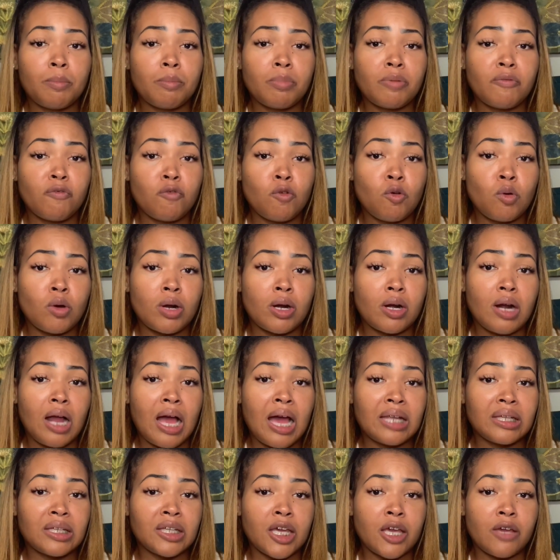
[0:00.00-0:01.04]
before
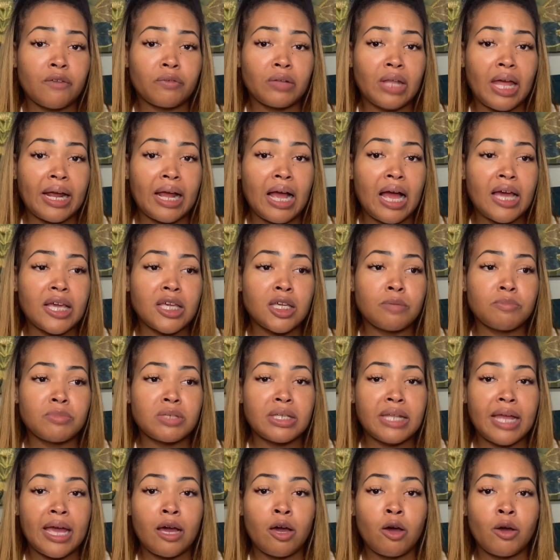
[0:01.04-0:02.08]
I left. Like I
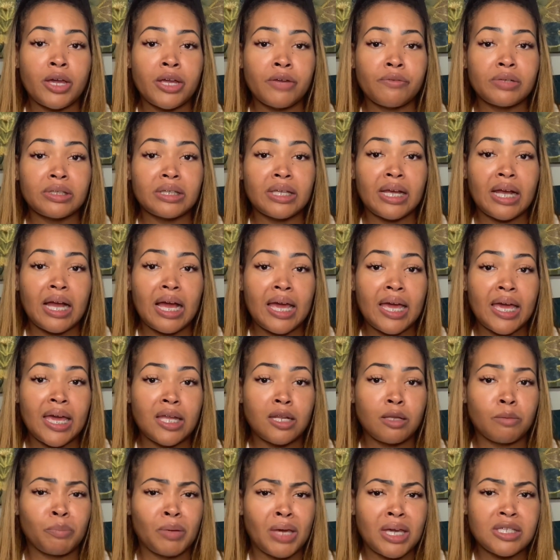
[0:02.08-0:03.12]
emptied out everything I
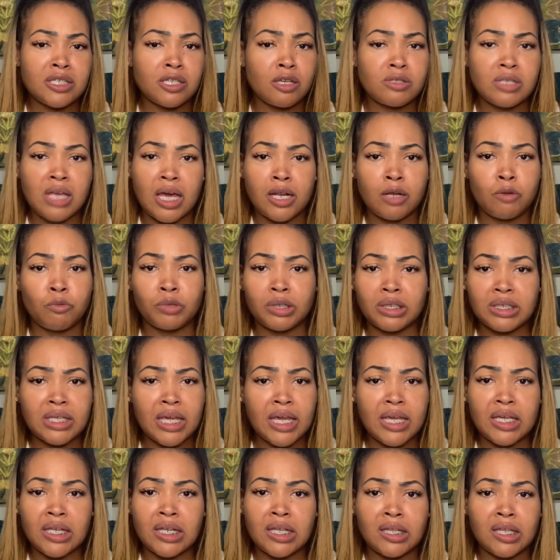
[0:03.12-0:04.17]
had in pesos. I didn't want to
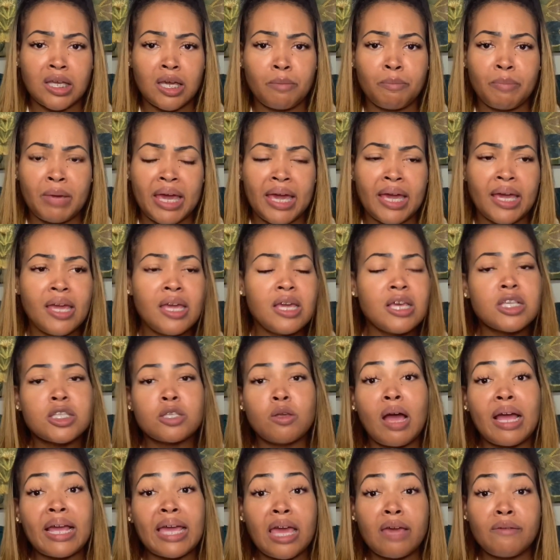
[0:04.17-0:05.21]
take anything back.
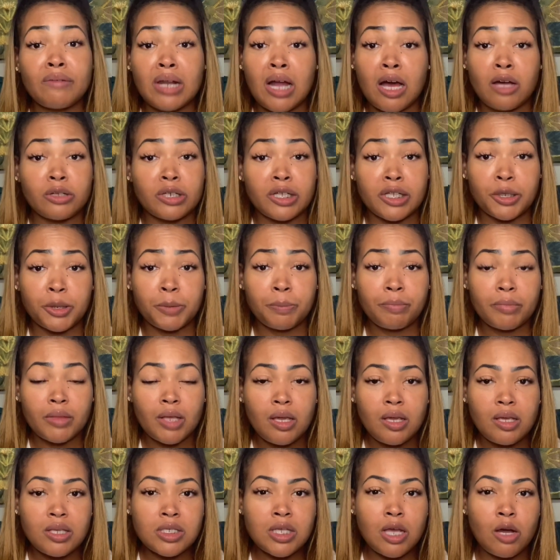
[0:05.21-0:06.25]
So I gave it all to them.
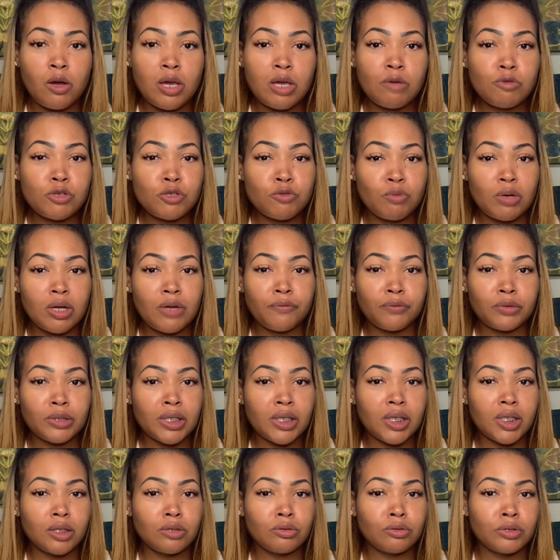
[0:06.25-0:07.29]
So it was
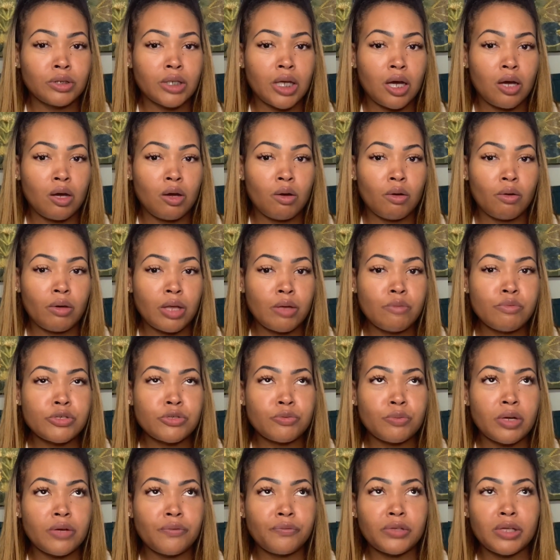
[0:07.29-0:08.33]
roughly, you know, it
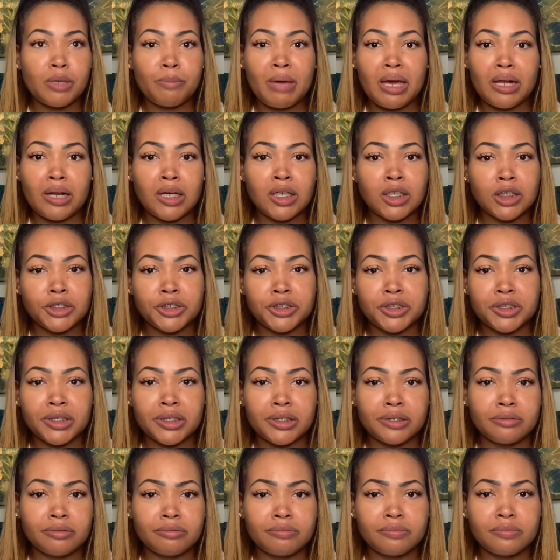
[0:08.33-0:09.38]
was roughly about
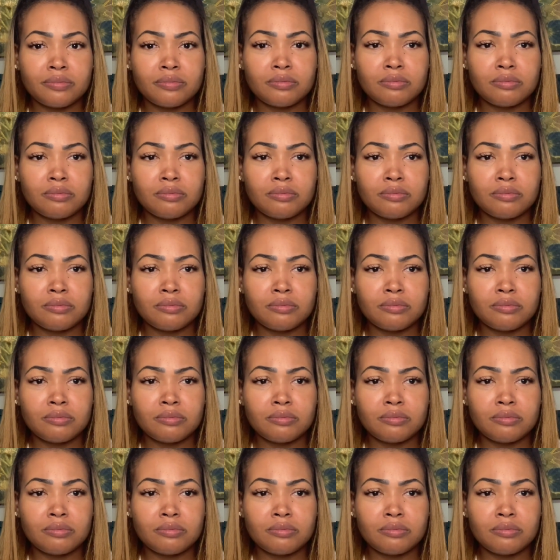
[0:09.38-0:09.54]
$180